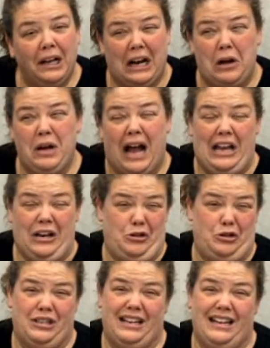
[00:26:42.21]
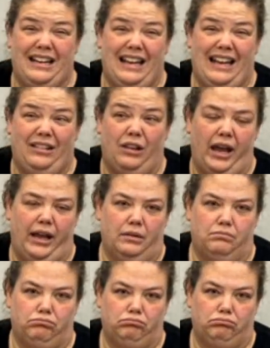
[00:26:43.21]
and I got interested in it in
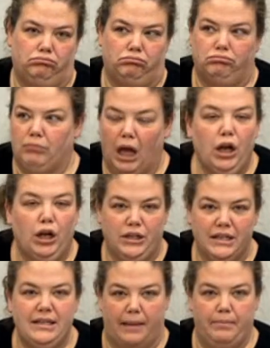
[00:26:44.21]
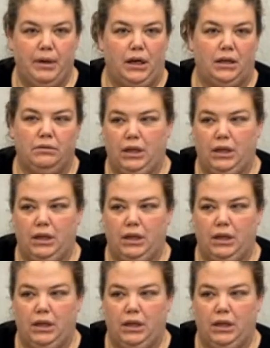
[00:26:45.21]
like December.